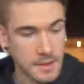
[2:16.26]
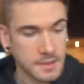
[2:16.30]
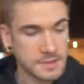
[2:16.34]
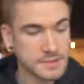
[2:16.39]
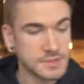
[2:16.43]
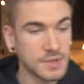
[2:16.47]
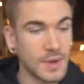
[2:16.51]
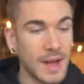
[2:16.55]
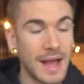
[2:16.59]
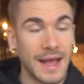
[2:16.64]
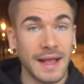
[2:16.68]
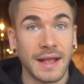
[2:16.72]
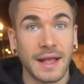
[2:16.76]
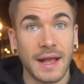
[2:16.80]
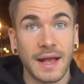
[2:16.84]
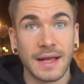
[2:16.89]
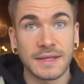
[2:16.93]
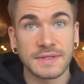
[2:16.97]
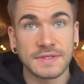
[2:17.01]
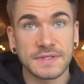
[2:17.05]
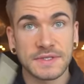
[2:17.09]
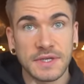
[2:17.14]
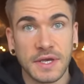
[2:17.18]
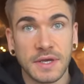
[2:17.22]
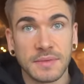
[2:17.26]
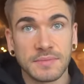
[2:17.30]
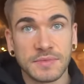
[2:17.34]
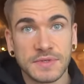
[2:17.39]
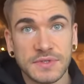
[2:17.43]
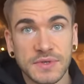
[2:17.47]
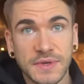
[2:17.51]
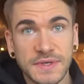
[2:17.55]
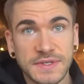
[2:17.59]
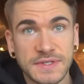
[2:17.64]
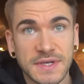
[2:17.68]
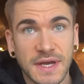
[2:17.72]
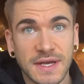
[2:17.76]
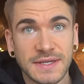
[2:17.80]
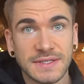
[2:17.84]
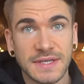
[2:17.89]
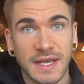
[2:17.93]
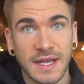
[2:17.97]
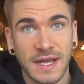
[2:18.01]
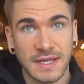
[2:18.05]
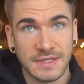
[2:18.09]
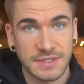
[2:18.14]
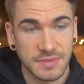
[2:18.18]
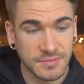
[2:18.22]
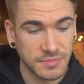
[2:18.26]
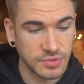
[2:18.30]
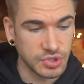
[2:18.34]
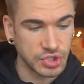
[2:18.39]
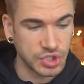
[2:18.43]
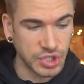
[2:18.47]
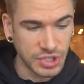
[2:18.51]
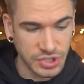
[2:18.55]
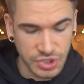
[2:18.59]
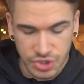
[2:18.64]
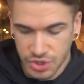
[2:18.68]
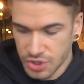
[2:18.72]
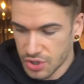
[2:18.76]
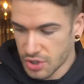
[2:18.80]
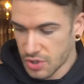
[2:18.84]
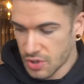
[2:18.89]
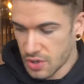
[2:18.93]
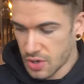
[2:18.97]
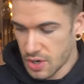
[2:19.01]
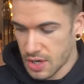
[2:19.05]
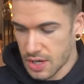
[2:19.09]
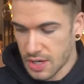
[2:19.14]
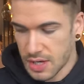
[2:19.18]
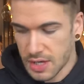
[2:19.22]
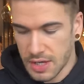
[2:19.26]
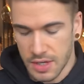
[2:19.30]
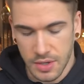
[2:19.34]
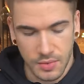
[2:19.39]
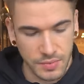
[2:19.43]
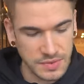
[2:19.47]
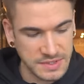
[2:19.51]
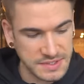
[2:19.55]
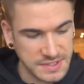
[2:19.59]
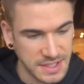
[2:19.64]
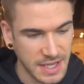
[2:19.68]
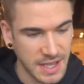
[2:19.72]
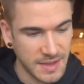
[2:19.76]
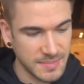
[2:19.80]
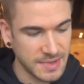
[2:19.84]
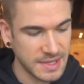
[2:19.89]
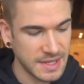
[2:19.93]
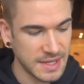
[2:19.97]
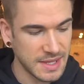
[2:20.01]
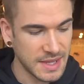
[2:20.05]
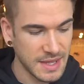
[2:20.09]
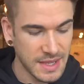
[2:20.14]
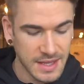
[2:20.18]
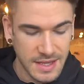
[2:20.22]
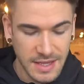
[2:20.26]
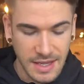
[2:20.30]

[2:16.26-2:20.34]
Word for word: So I got some soy sauce, I got some ginger, wasabi.